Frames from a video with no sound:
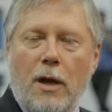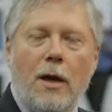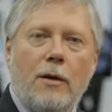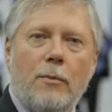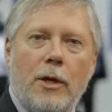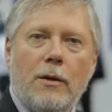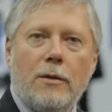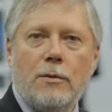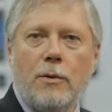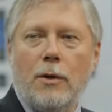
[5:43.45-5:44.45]
How do you make
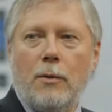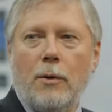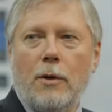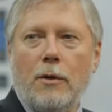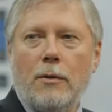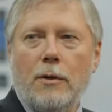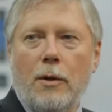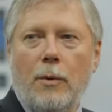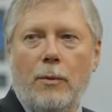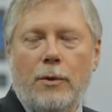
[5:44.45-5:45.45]
this really work? Mm-hmm.
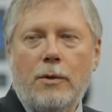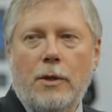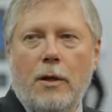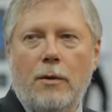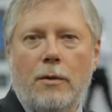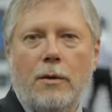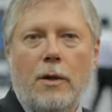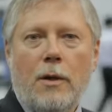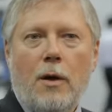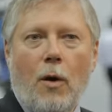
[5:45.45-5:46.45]
And we put together
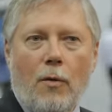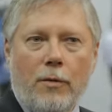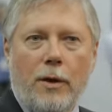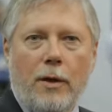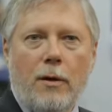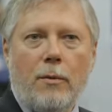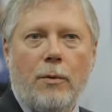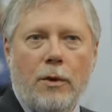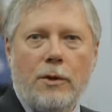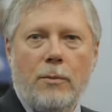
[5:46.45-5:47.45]
over the air
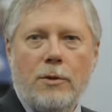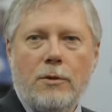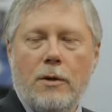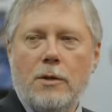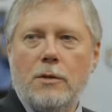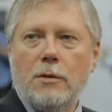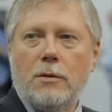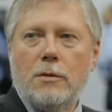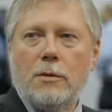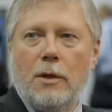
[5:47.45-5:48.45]
real demonstrations
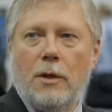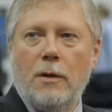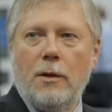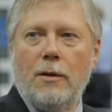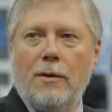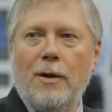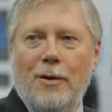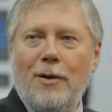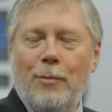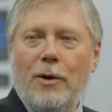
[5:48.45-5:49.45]
in, in, a,
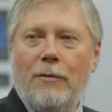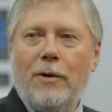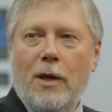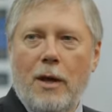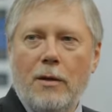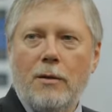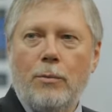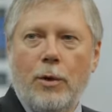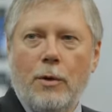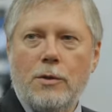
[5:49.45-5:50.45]
in a bit of a canned
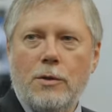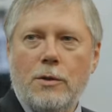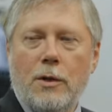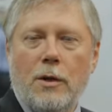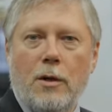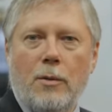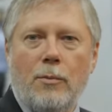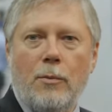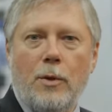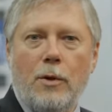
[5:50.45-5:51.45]
approach.
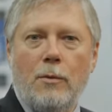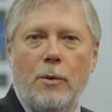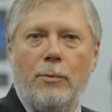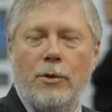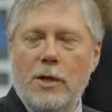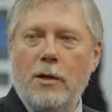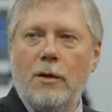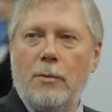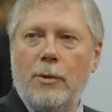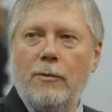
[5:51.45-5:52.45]
Um, we, we pretended
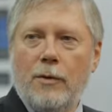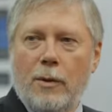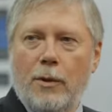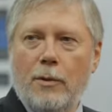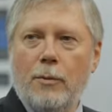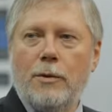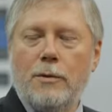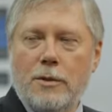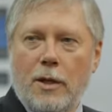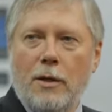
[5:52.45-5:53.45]
to be FEMA. We're
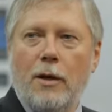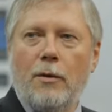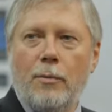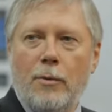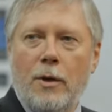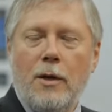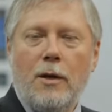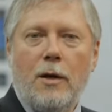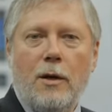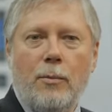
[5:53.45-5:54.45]
sending out
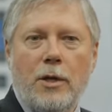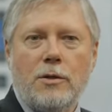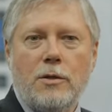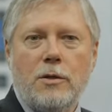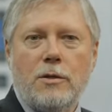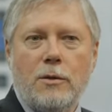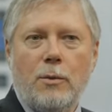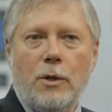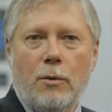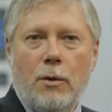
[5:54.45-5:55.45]
uh, messages that
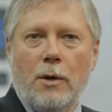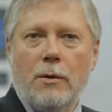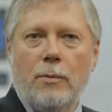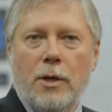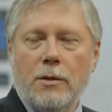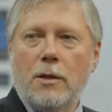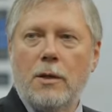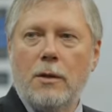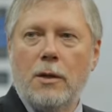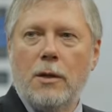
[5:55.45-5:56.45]
we created based
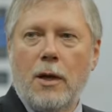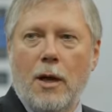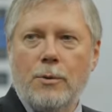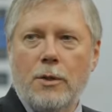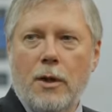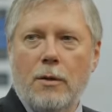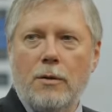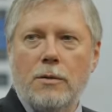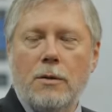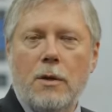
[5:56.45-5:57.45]
on the CAP
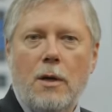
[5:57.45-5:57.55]
standards.